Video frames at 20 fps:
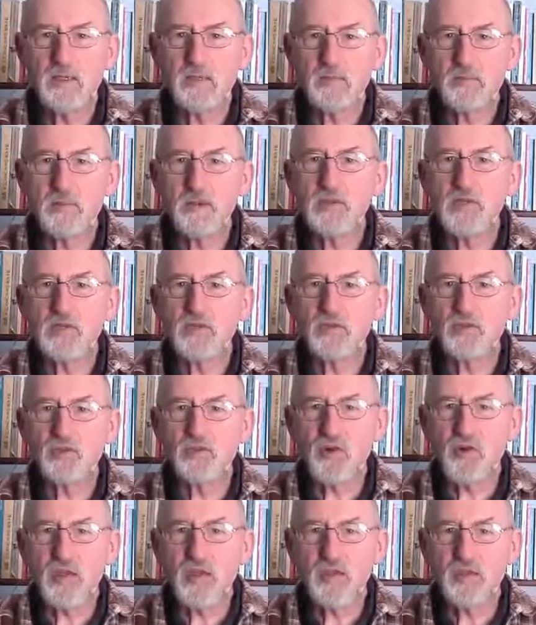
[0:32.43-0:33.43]
break a
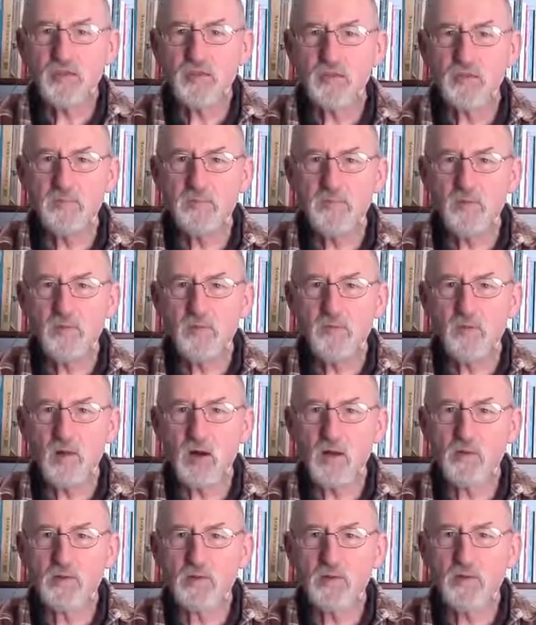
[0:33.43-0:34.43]
string while
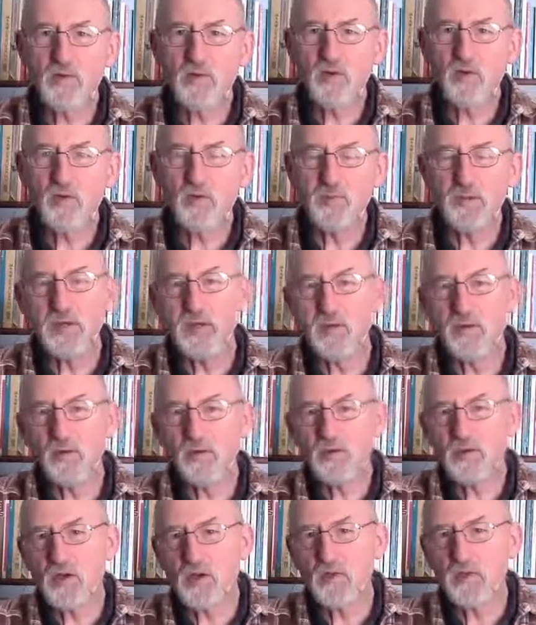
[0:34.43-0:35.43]
I was performing, and
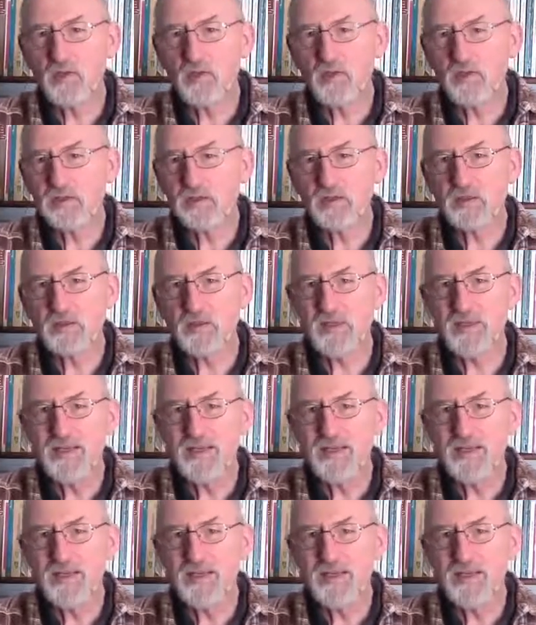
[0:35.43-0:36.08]
also because